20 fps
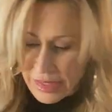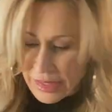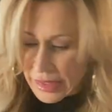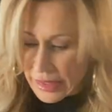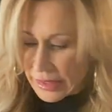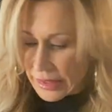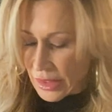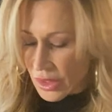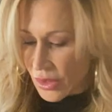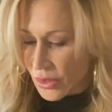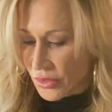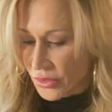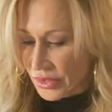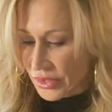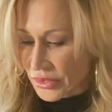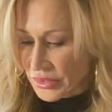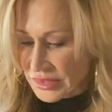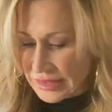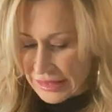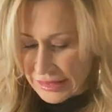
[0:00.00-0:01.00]
It all
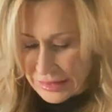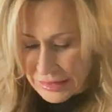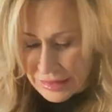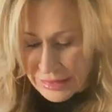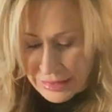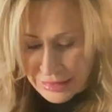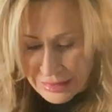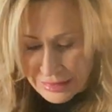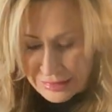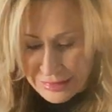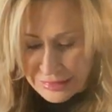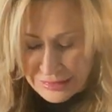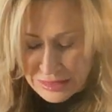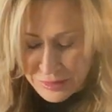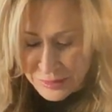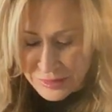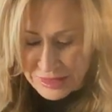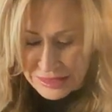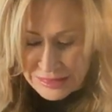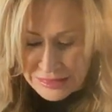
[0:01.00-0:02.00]
goes in and it gets
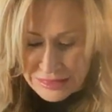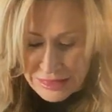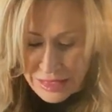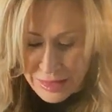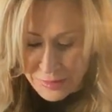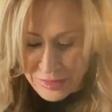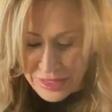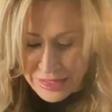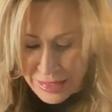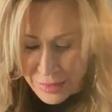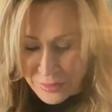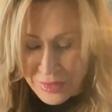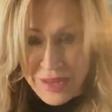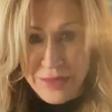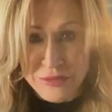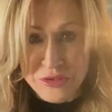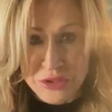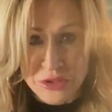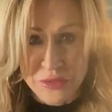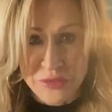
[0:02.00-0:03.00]
mixed up. And I'm gonna
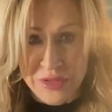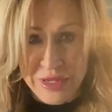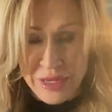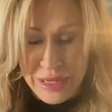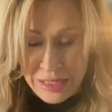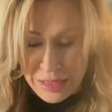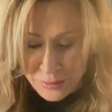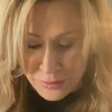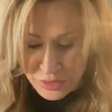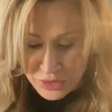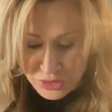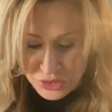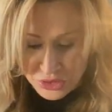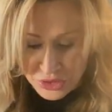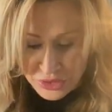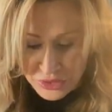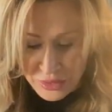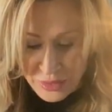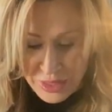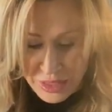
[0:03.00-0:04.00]
have to turn the camera to
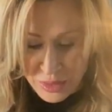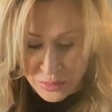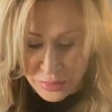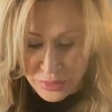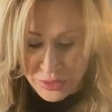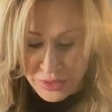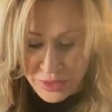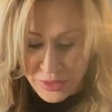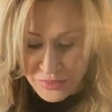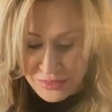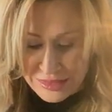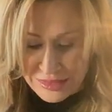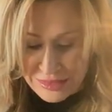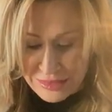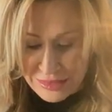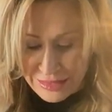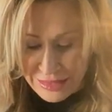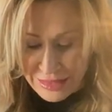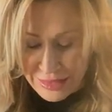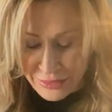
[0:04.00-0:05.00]
show you how to put all this
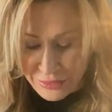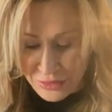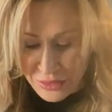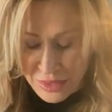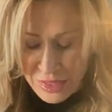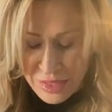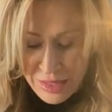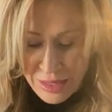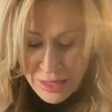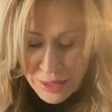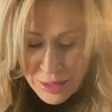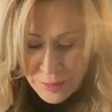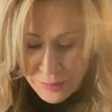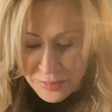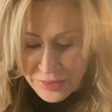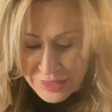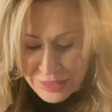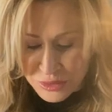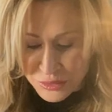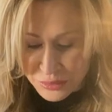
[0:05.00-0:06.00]
together.
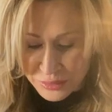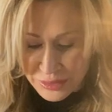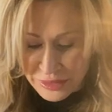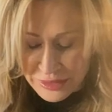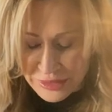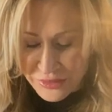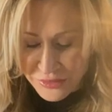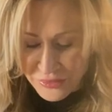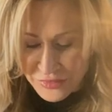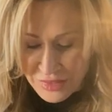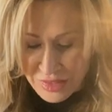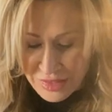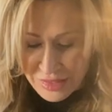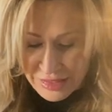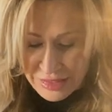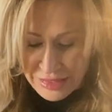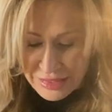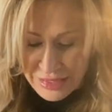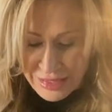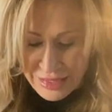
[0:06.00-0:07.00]
But it's really
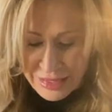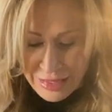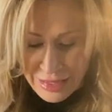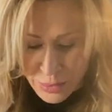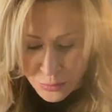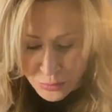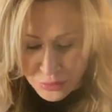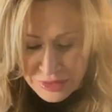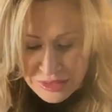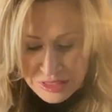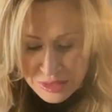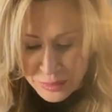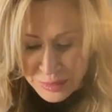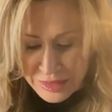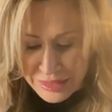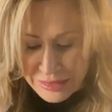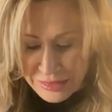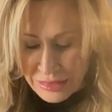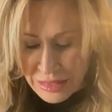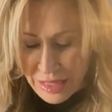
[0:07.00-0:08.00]
fun, and I would
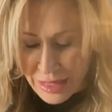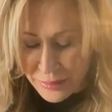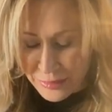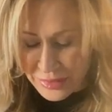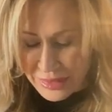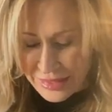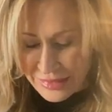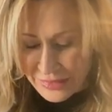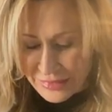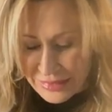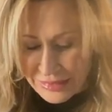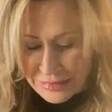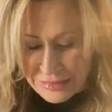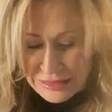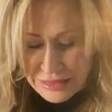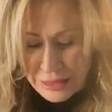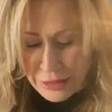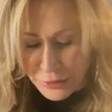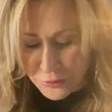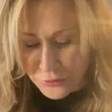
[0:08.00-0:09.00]
speed it up, but I think it's
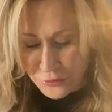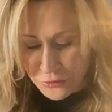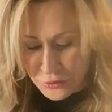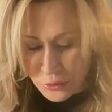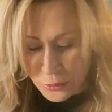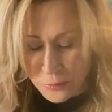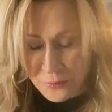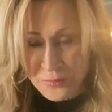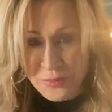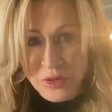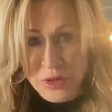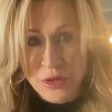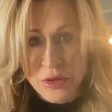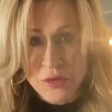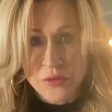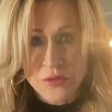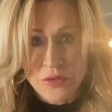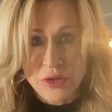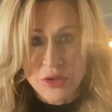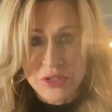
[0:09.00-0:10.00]
helpful
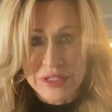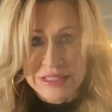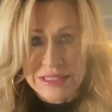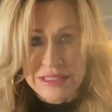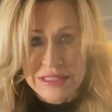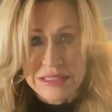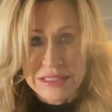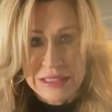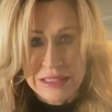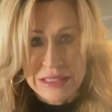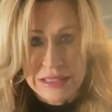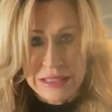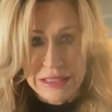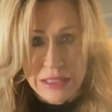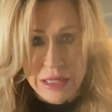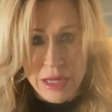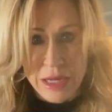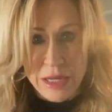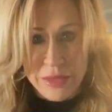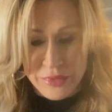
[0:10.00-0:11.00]
for you to see
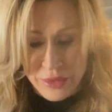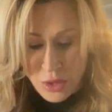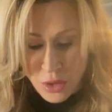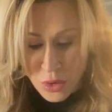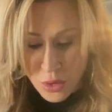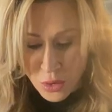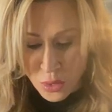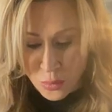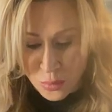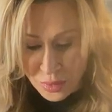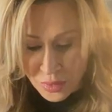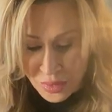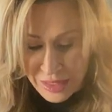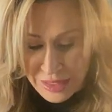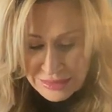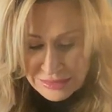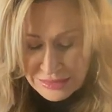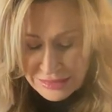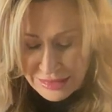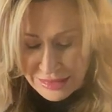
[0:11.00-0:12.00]
the whole
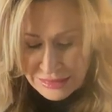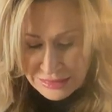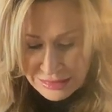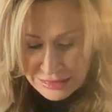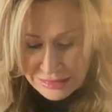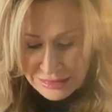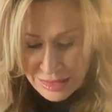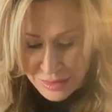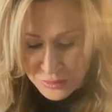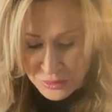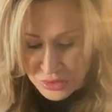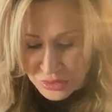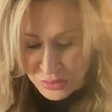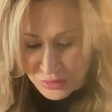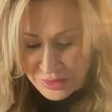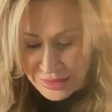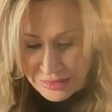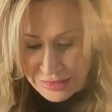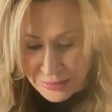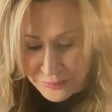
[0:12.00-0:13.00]
process as I'm
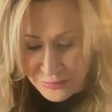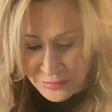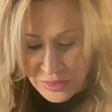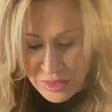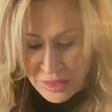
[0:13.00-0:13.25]
doing it,